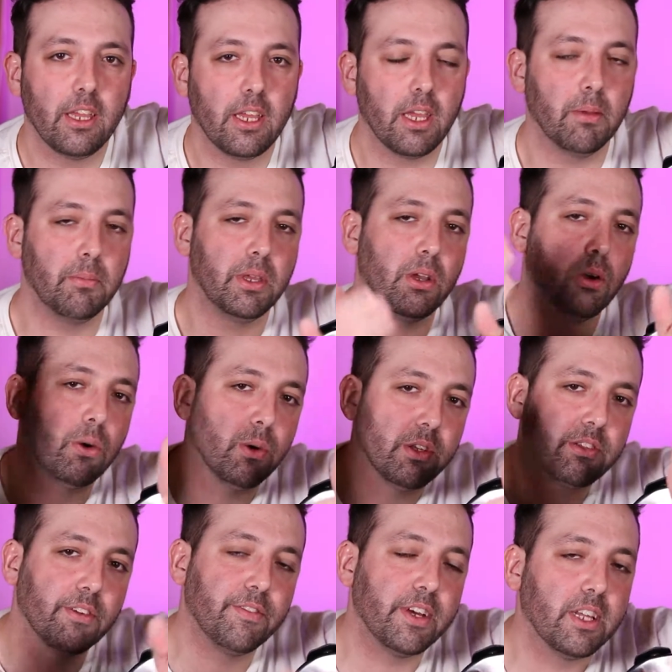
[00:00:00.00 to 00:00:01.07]
and be always
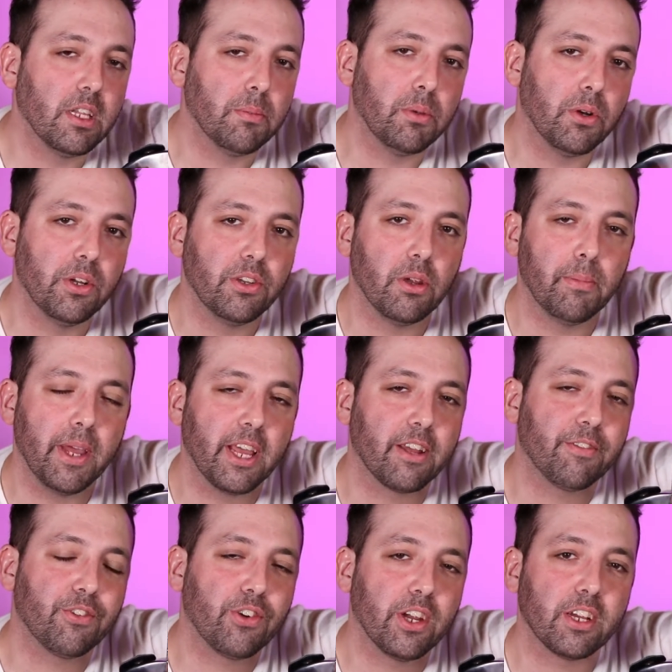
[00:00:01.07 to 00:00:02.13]
available in your bag
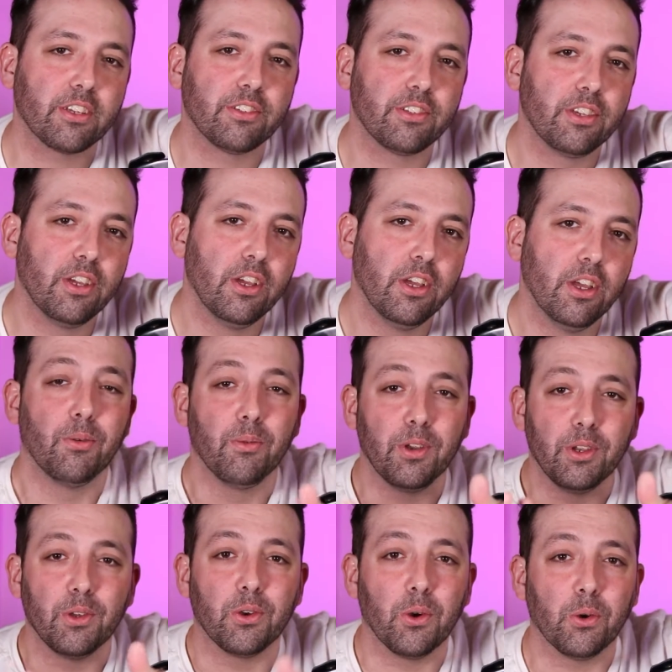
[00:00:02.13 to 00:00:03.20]
of tricks when
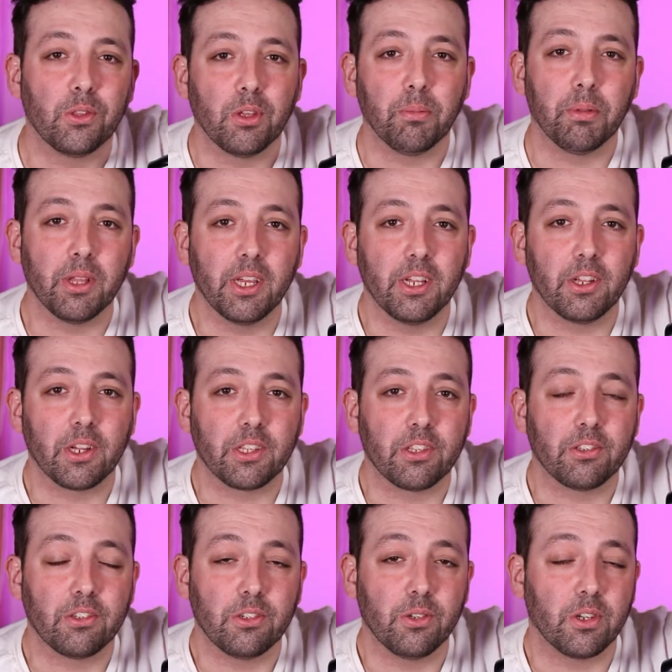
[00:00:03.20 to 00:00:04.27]
you go to play
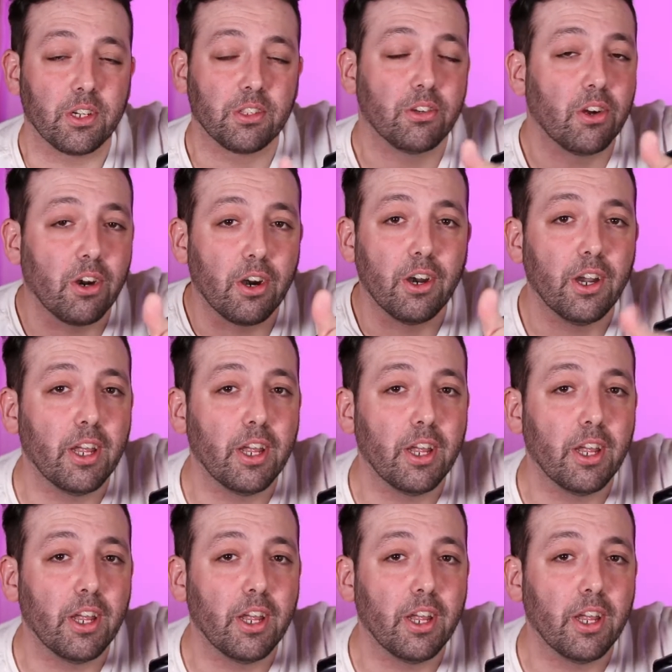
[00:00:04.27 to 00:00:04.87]
your guitar.